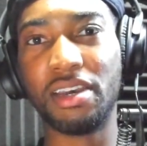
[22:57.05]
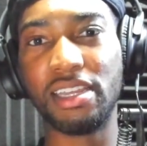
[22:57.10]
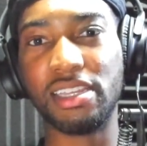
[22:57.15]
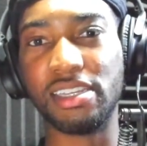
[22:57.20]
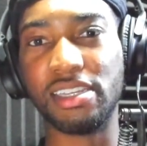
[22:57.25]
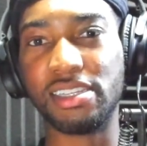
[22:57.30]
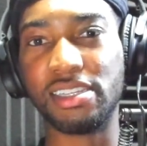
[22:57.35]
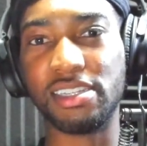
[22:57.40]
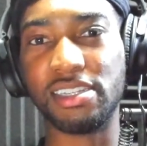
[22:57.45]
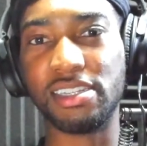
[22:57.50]

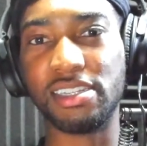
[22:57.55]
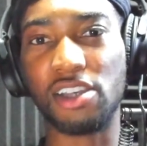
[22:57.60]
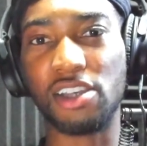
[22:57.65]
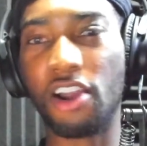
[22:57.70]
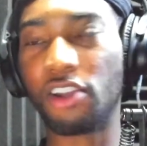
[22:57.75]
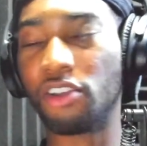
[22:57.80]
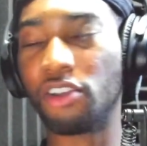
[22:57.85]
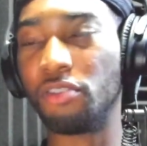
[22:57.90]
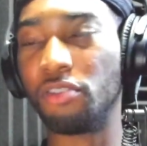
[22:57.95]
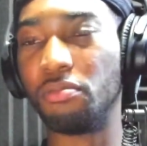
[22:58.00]
this is
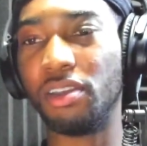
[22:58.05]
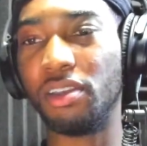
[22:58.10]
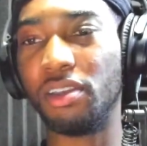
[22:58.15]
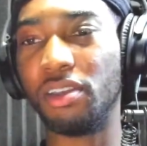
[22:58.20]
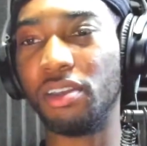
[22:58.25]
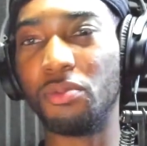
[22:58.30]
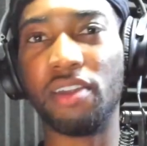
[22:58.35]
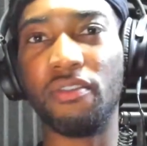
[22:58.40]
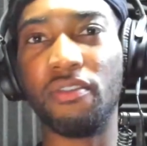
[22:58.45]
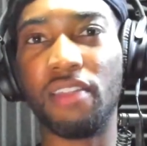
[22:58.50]
arguably
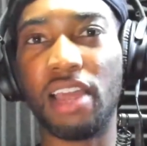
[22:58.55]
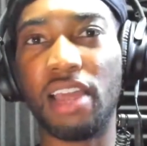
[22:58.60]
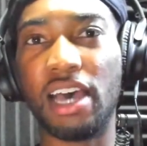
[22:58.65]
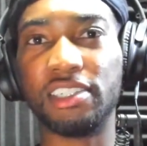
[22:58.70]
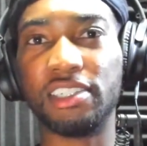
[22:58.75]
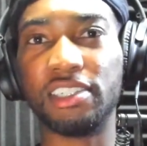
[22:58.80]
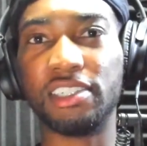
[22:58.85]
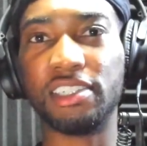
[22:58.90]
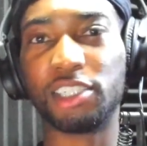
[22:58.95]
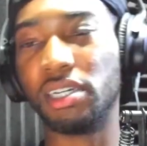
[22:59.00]
one of
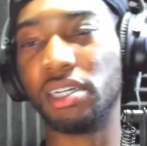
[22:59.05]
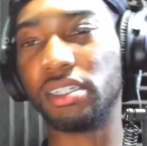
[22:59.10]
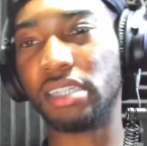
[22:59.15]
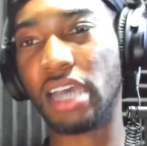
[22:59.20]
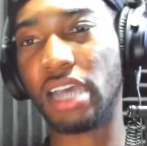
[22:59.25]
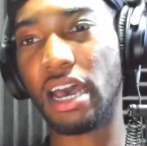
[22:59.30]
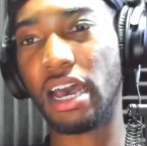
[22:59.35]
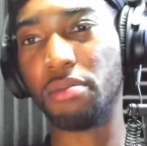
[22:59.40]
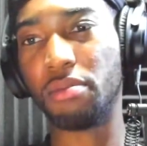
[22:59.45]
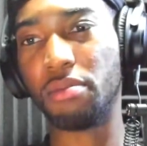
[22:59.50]
Logic's best
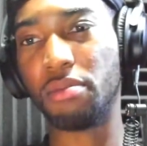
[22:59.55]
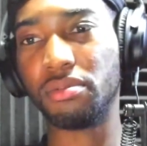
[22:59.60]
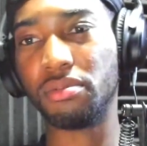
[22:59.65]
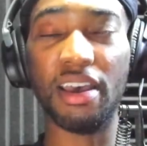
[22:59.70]
albums.